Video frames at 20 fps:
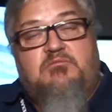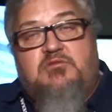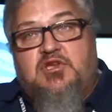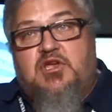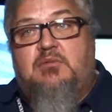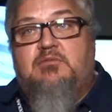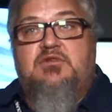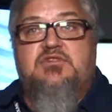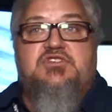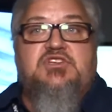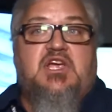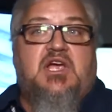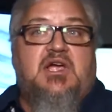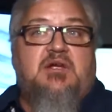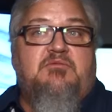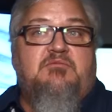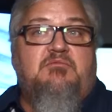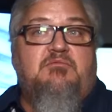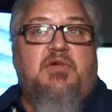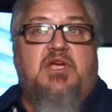double
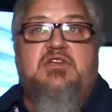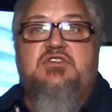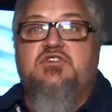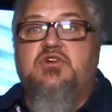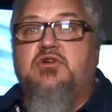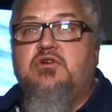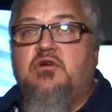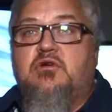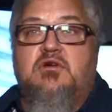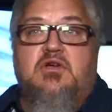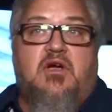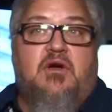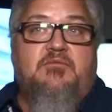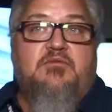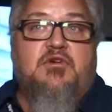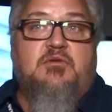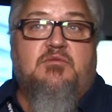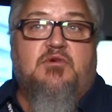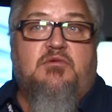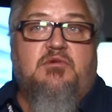check, make sure you're
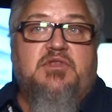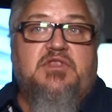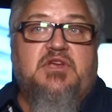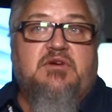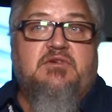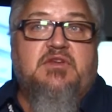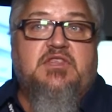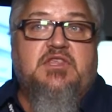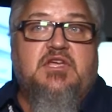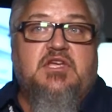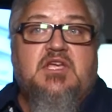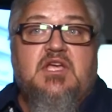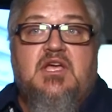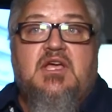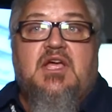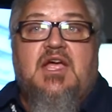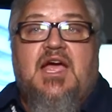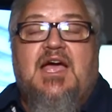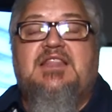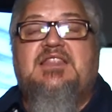comfortable with everything
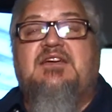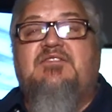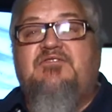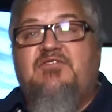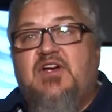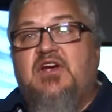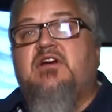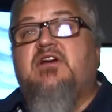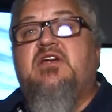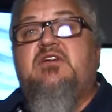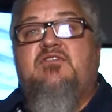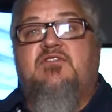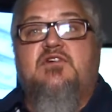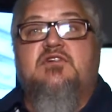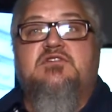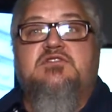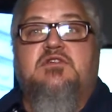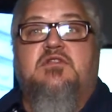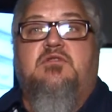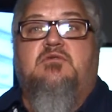at the very
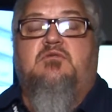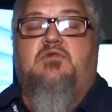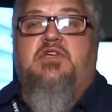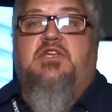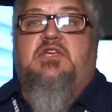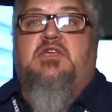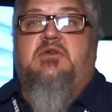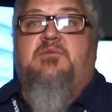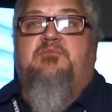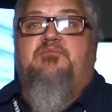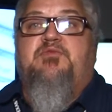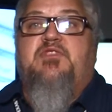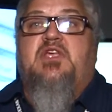first of the week.